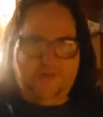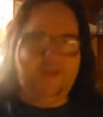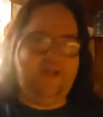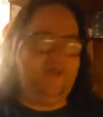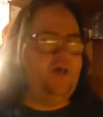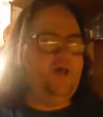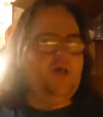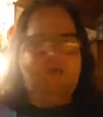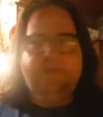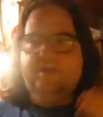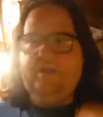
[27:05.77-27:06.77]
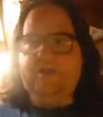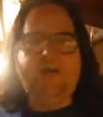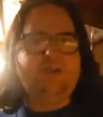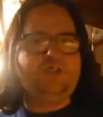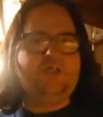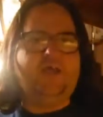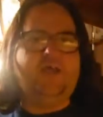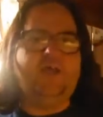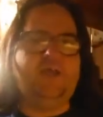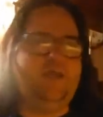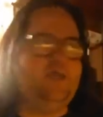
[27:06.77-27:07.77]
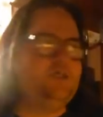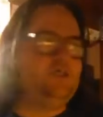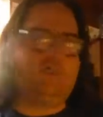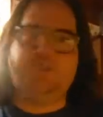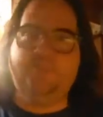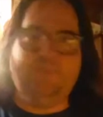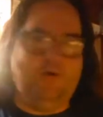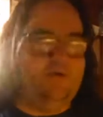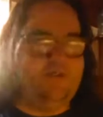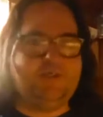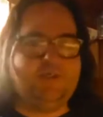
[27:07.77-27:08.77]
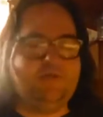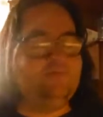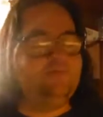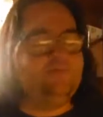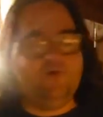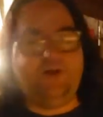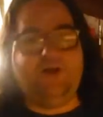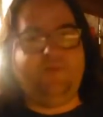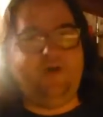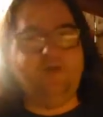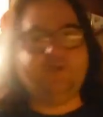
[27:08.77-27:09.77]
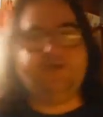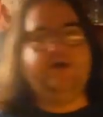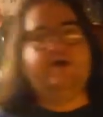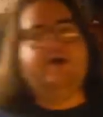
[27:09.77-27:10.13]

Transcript: Okay, the lunch thing is just a bonus, pretty much.